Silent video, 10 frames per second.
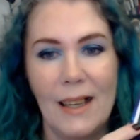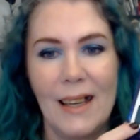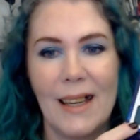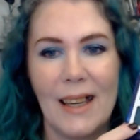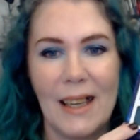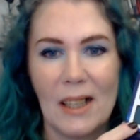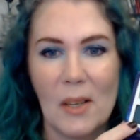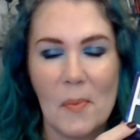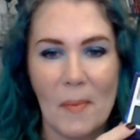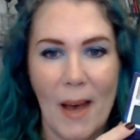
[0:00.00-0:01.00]
in
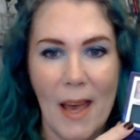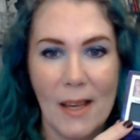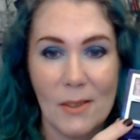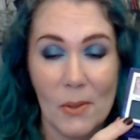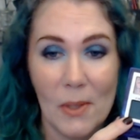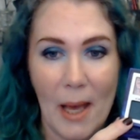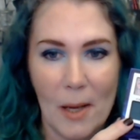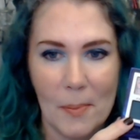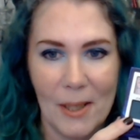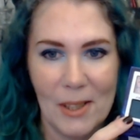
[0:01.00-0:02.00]
my
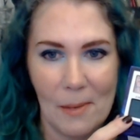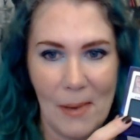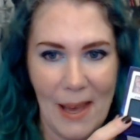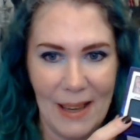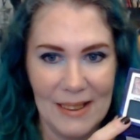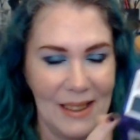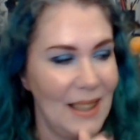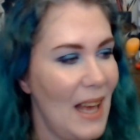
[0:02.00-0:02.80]
Zodiac project pan.